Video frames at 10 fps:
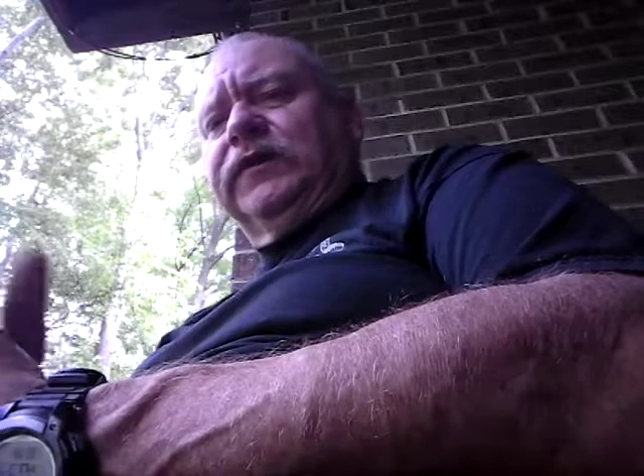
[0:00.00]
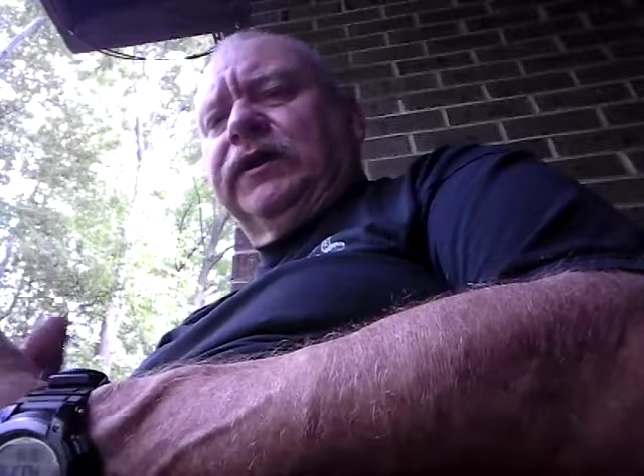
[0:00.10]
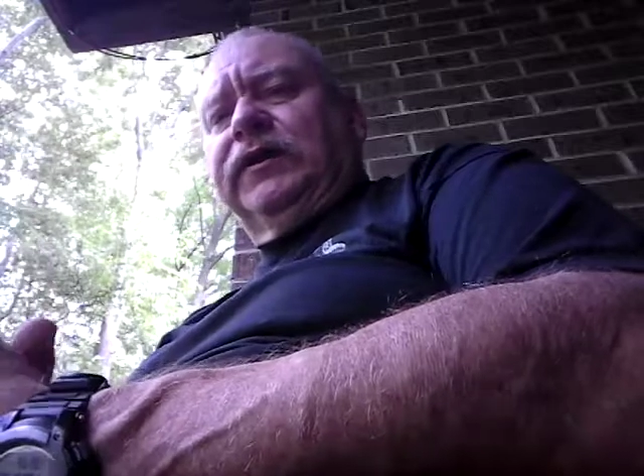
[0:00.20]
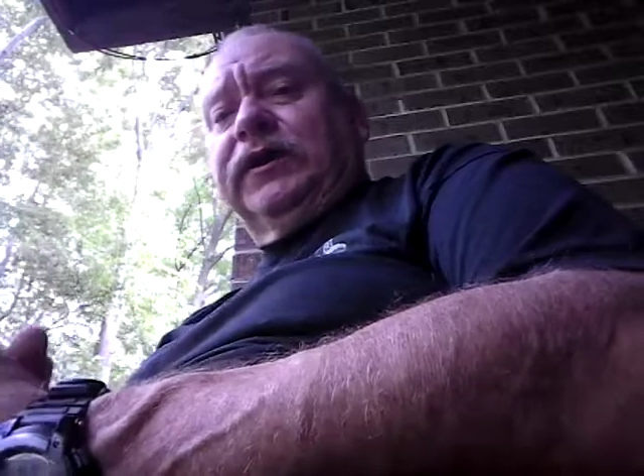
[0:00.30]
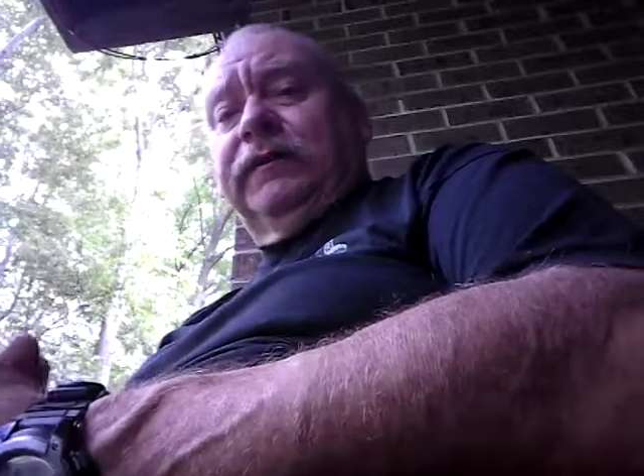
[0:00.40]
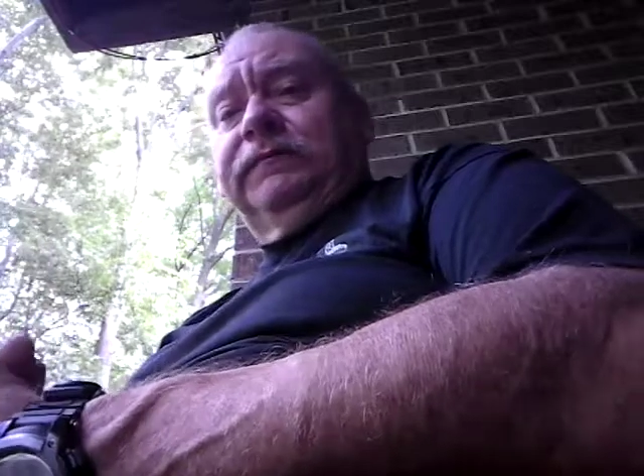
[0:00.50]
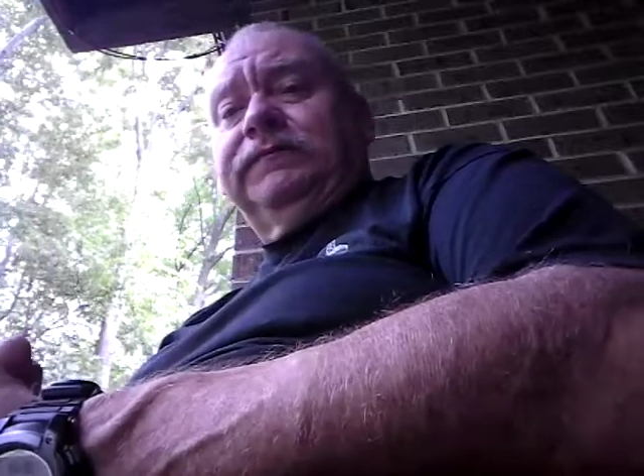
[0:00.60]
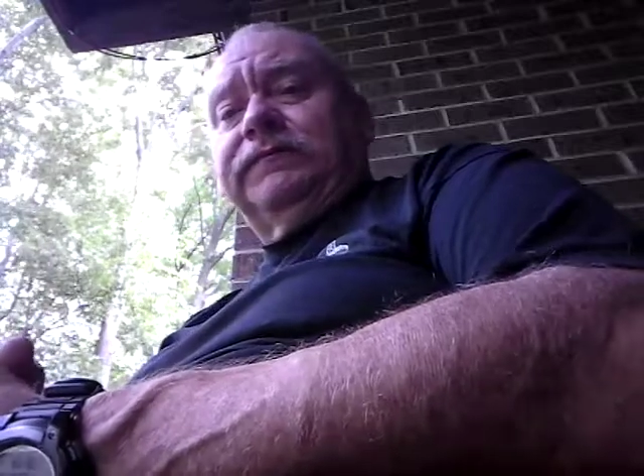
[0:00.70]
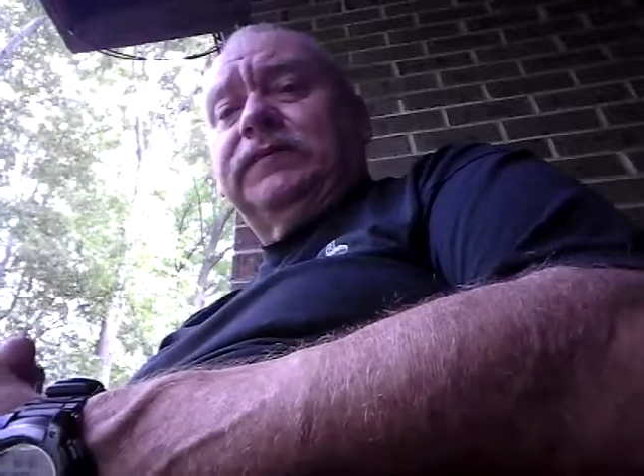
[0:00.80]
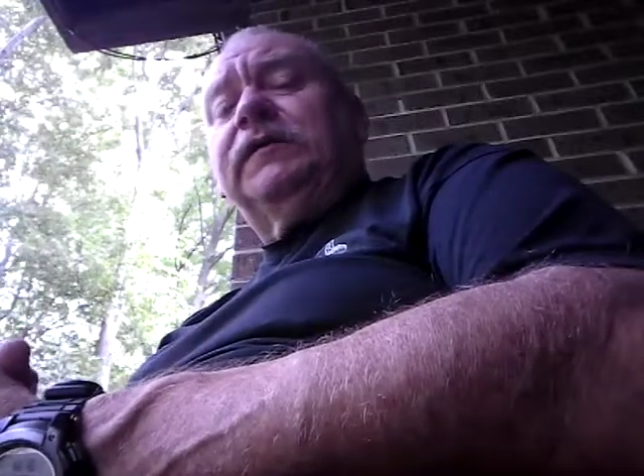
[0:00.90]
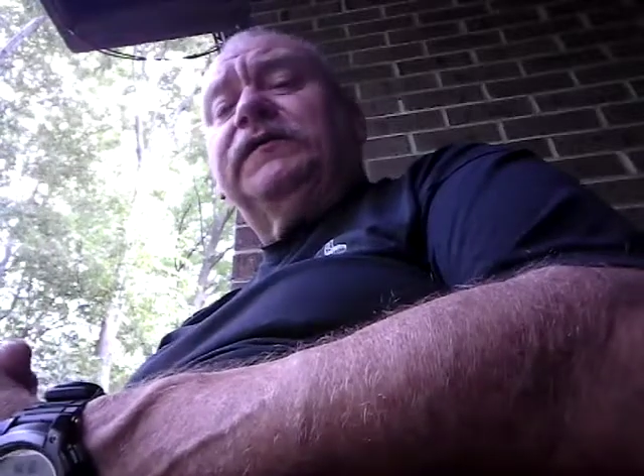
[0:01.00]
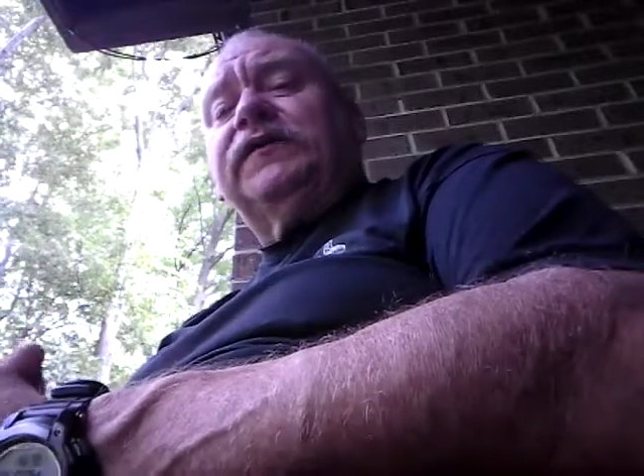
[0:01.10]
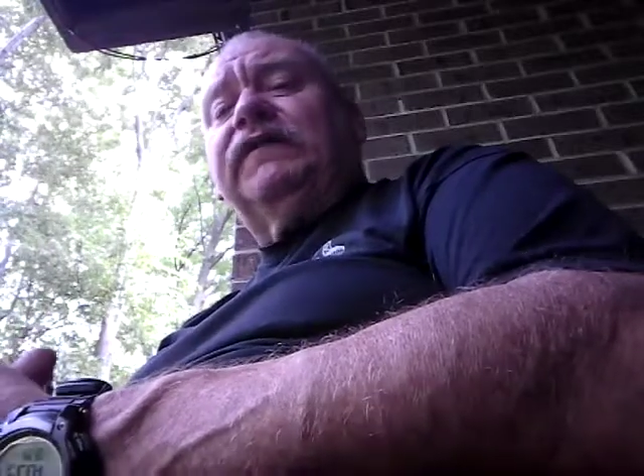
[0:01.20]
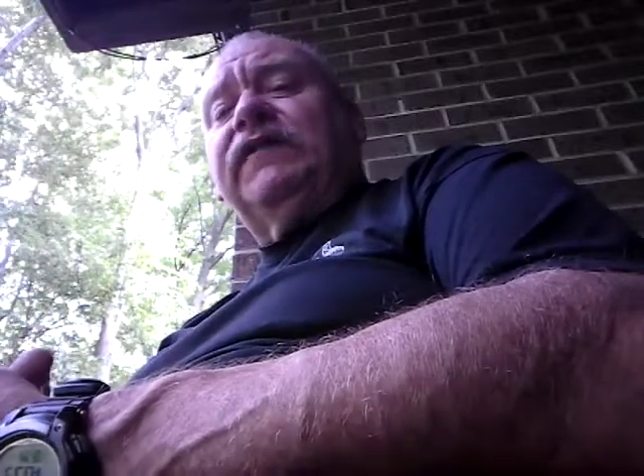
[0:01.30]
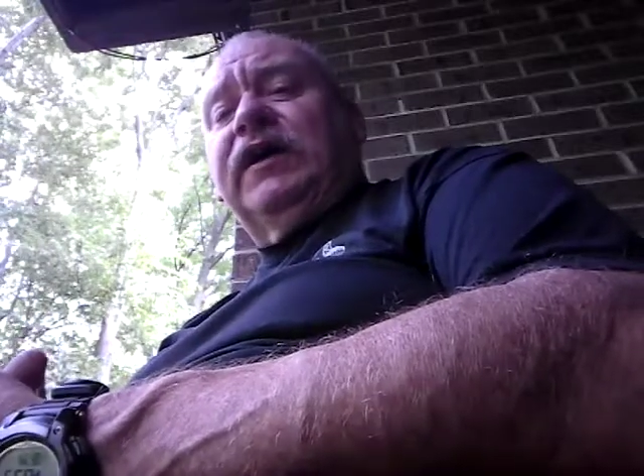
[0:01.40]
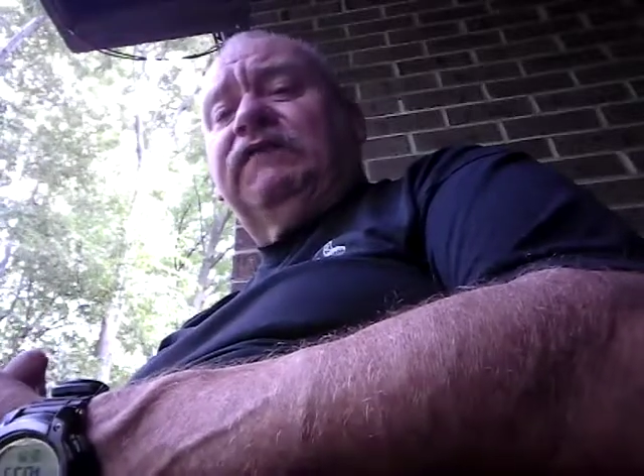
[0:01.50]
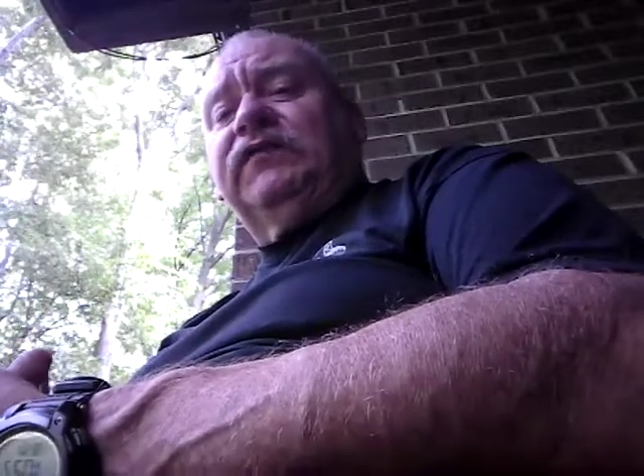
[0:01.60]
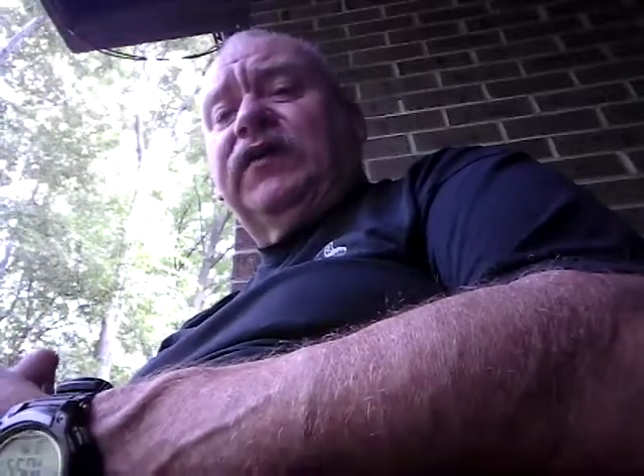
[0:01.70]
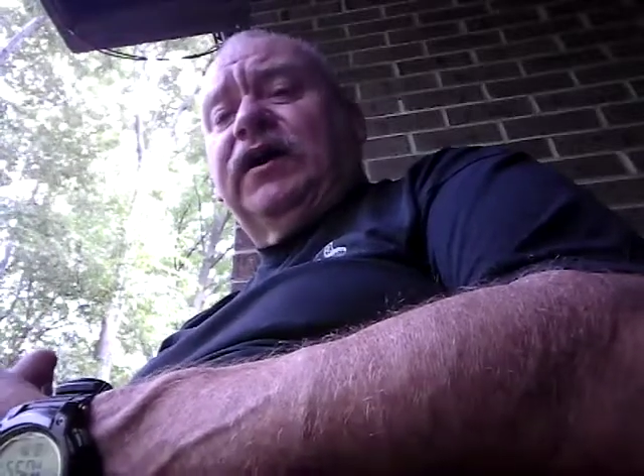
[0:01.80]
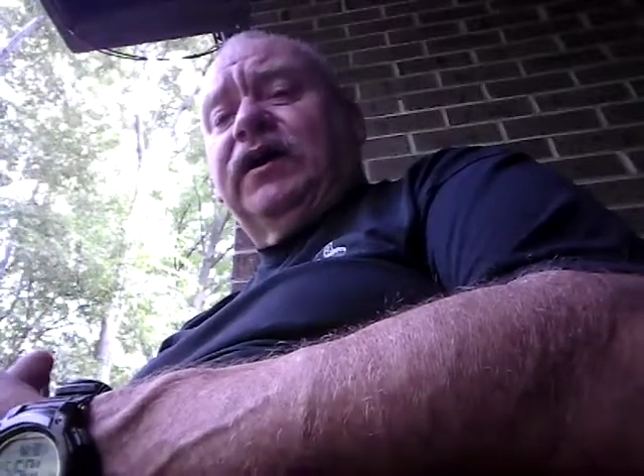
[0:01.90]
anytime, I always have a
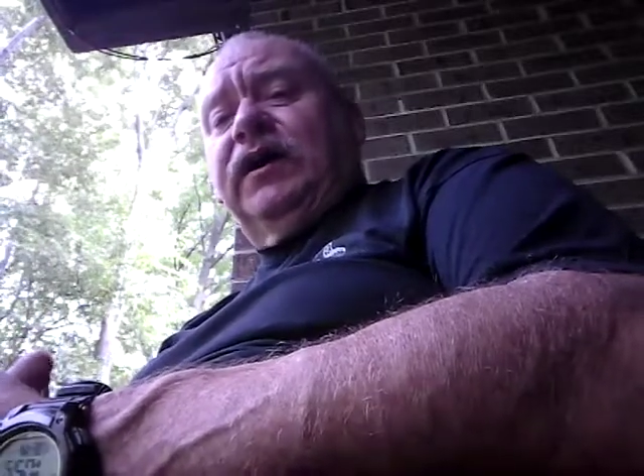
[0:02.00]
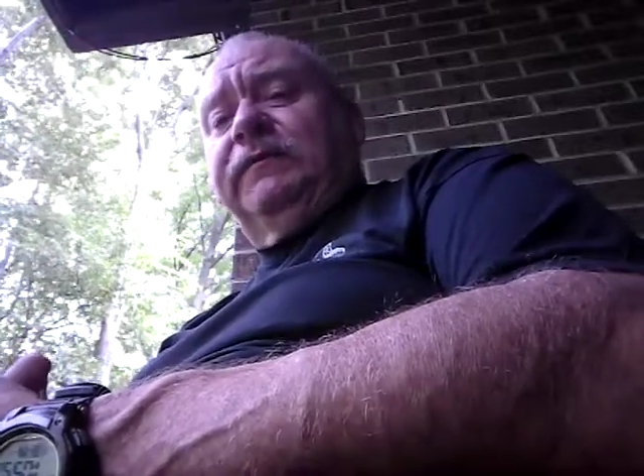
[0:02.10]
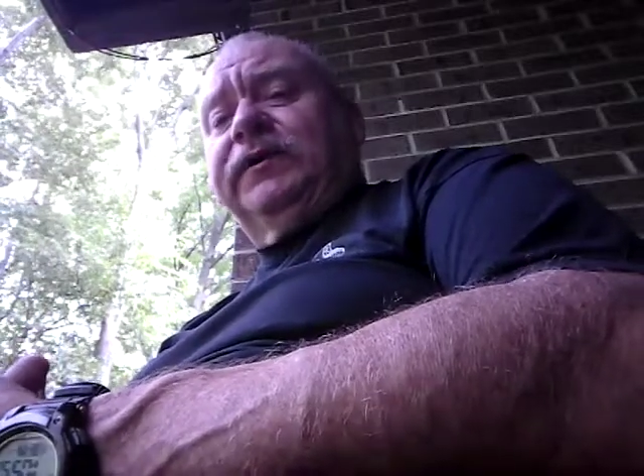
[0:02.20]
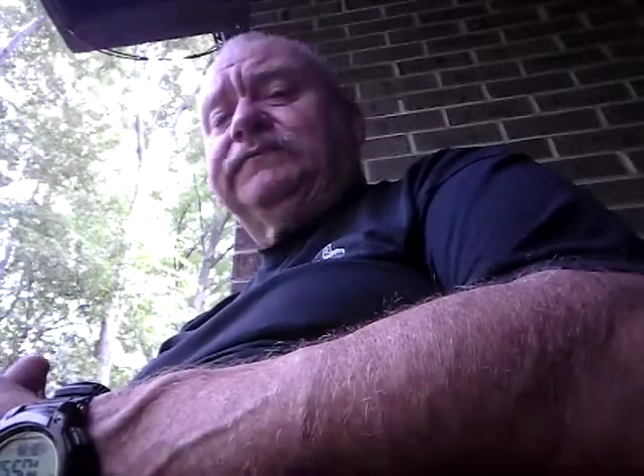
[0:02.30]
haversack on me.